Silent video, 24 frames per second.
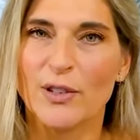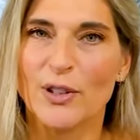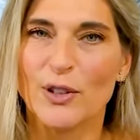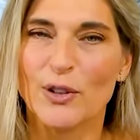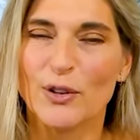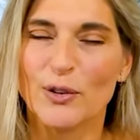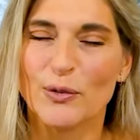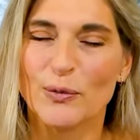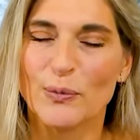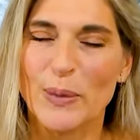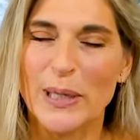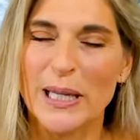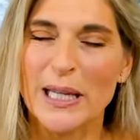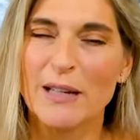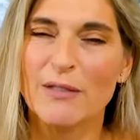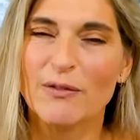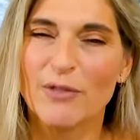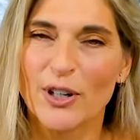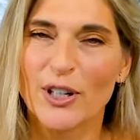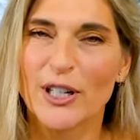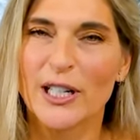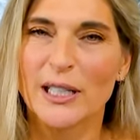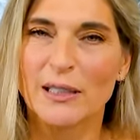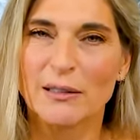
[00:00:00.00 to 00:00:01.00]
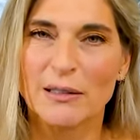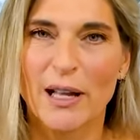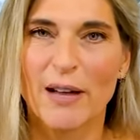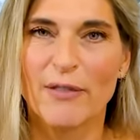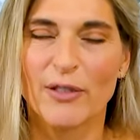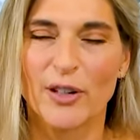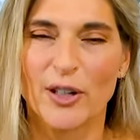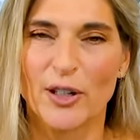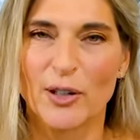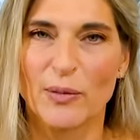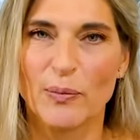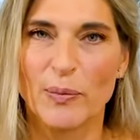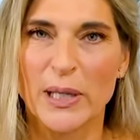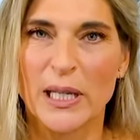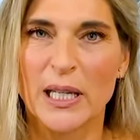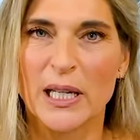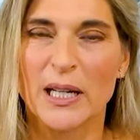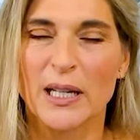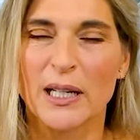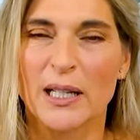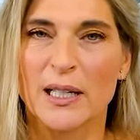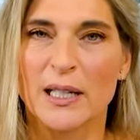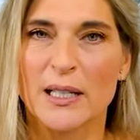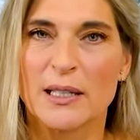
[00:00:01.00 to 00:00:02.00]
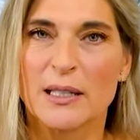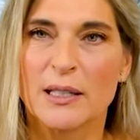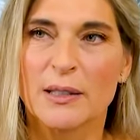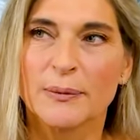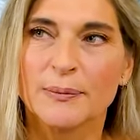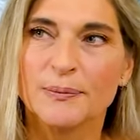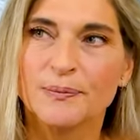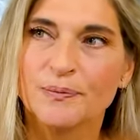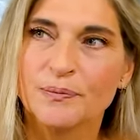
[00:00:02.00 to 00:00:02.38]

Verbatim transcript: You're being very clever because